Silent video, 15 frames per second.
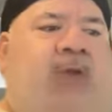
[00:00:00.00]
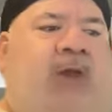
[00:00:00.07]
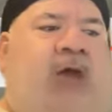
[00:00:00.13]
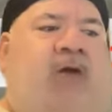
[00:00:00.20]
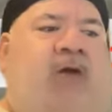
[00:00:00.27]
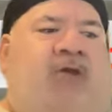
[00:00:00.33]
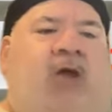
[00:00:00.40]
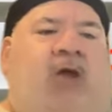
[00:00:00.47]

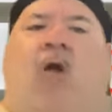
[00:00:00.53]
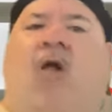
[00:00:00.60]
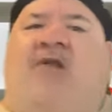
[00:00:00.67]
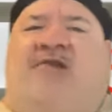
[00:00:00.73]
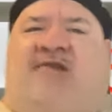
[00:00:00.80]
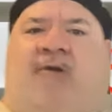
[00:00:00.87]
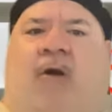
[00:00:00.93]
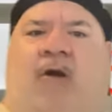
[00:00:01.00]
here at the
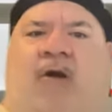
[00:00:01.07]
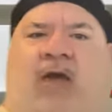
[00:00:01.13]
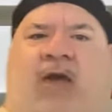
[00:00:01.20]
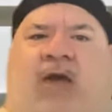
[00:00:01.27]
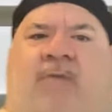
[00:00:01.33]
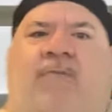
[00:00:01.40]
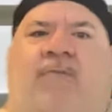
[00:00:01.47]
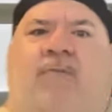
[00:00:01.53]
All-Star
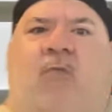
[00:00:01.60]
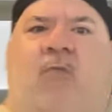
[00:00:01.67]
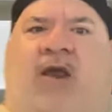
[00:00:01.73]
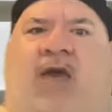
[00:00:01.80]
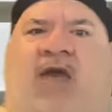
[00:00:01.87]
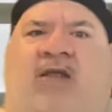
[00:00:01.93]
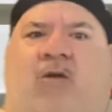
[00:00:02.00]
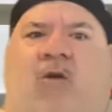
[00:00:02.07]
game, when
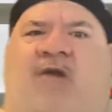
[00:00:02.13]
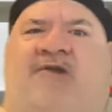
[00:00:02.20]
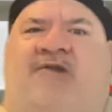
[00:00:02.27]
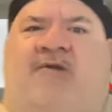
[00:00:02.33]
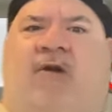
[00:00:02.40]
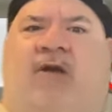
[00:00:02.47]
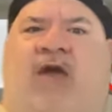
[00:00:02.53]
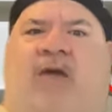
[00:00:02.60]
they had the
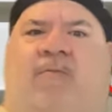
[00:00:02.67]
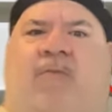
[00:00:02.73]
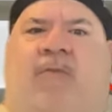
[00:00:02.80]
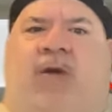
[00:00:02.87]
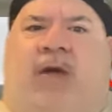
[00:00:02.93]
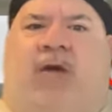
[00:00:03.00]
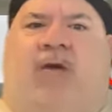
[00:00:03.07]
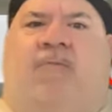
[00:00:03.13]
All-Star game
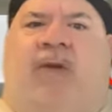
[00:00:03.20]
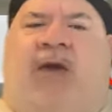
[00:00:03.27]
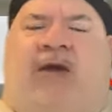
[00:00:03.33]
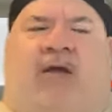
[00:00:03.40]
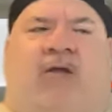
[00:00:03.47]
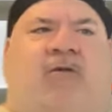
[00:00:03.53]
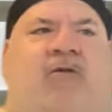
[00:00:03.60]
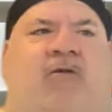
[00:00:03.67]
here
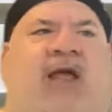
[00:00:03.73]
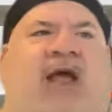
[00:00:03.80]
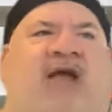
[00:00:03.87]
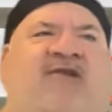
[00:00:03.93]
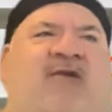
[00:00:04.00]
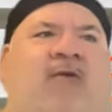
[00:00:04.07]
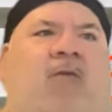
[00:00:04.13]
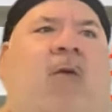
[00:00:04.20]
back in
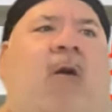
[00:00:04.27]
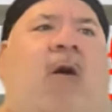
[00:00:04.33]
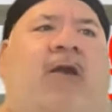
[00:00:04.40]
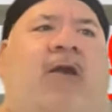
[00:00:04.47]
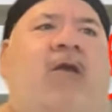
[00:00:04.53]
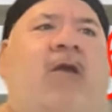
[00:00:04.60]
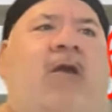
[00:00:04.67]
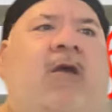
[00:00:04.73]

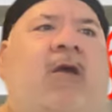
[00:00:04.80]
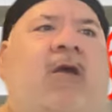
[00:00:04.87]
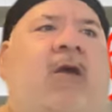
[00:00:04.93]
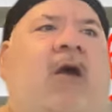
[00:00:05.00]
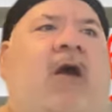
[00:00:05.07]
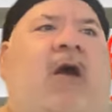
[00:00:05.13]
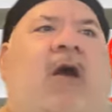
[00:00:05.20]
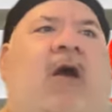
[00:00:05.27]
2001,
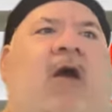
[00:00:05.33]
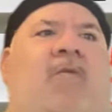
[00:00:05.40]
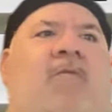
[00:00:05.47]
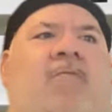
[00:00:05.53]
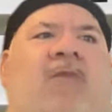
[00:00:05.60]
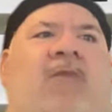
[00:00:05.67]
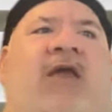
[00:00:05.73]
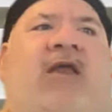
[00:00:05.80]

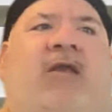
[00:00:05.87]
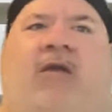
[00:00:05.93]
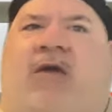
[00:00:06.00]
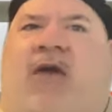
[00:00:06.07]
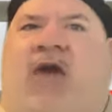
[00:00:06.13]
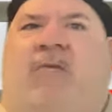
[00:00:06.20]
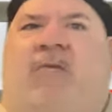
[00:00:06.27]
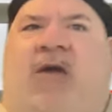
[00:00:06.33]
Meat
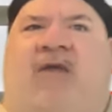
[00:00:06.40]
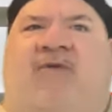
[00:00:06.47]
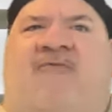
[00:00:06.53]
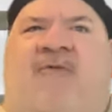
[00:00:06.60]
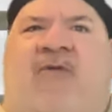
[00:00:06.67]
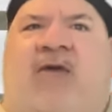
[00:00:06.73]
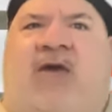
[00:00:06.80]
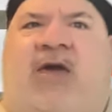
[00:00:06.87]
came in
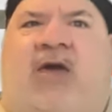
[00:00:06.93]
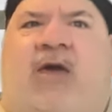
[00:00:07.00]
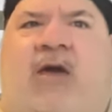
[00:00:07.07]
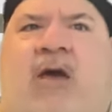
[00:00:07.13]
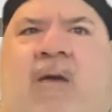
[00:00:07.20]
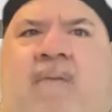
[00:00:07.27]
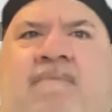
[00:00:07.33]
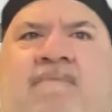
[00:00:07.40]
for
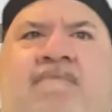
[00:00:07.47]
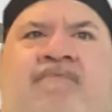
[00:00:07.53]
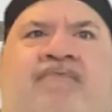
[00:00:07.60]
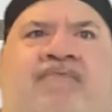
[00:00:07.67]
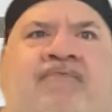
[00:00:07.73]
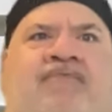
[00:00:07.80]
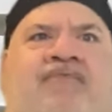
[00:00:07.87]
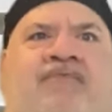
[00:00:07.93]
the
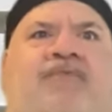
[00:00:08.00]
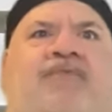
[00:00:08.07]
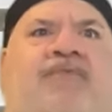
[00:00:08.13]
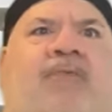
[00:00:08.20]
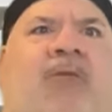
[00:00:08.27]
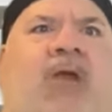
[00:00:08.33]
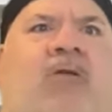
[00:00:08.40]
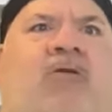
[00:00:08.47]

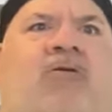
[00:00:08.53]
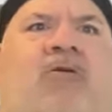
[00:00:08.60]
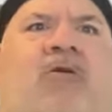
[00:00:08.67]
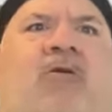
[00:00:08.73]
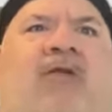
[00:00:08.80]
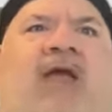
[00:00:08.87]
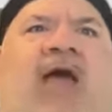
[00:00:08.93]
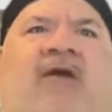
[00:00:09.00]

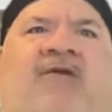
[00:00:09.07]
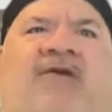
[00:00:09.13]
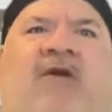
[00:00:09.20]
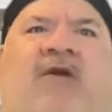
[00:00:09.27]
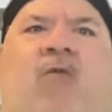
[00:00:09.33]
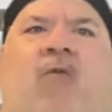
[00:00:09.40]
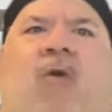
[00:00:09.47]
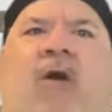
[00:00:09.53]

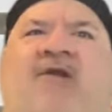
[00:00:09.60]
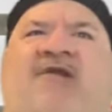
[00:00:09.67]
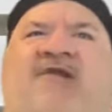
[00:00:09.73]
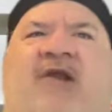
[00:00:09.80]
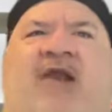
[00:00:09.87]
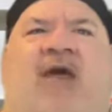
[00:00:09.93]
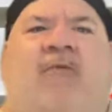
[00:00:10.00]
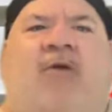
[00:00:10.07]
2001
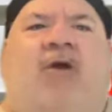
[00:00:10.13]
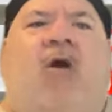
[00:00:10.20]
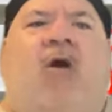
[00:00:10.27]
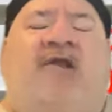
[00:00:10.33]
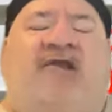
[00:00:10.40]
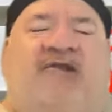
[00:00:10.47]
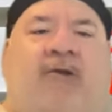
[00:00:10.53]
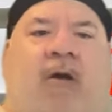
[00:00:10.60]
Celebrity
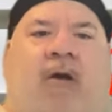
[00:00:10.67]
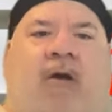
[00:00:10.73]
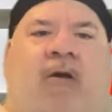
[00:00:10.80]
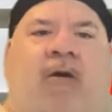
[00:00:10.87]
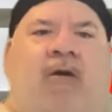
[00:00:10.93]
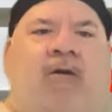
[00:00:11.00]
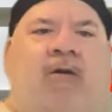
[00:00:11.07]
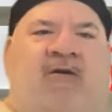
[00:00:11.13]

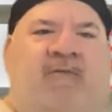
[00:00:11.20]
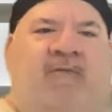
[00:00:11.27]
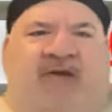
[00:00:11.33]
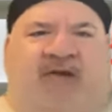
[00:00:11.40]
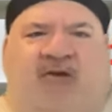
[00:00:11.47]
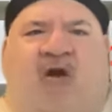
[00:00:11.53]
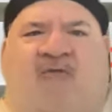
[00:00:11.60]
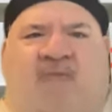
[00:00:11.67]
All-Star
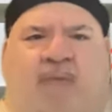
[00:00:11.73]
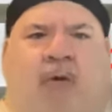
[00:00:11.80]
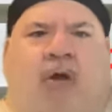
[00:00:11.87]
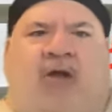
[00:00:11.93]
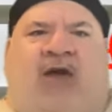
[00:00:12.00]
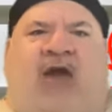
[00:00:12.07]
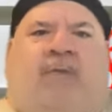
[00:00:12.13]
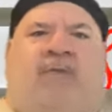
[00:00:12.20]

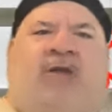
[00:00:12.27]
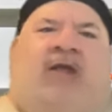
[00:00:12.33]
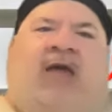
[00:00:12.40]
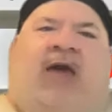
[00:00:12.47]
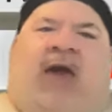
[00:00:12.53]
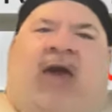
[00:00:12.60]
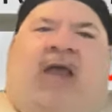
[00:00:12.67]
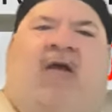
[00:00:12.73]
softball game that
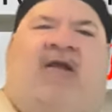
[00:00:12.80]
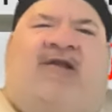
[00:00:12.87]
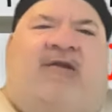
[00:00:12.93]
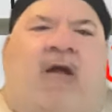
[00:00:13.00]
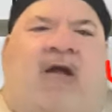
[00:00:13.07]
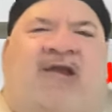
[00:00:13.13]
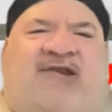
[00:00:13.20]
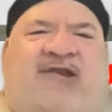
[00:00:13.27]
they had
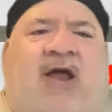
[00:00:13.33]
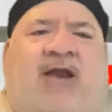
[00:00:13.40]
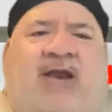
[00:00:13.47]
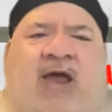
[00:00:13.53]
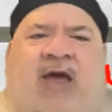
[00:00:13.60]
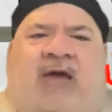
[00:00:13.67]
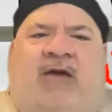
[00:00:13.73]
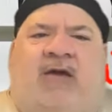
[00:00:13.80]
on Sunday.